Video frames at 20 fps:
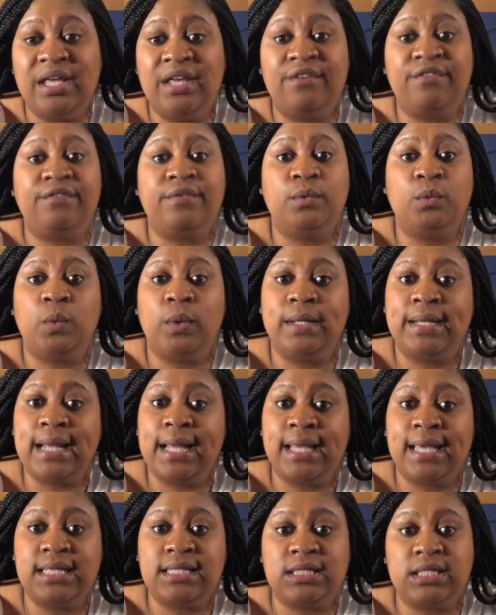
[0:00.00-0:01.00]
if and when
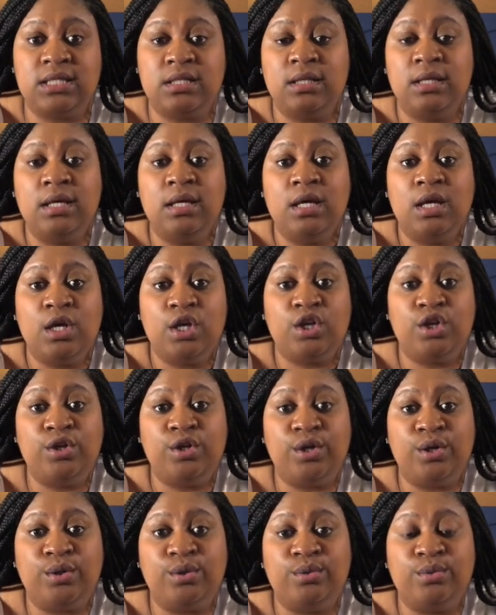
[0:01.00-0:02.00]
I get to,
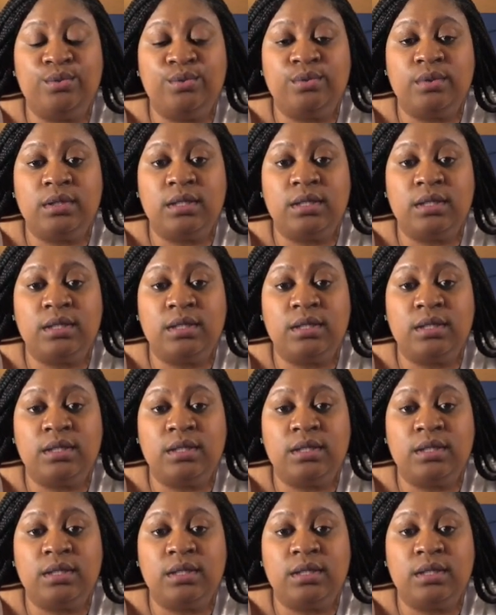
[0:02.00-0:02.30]
you know,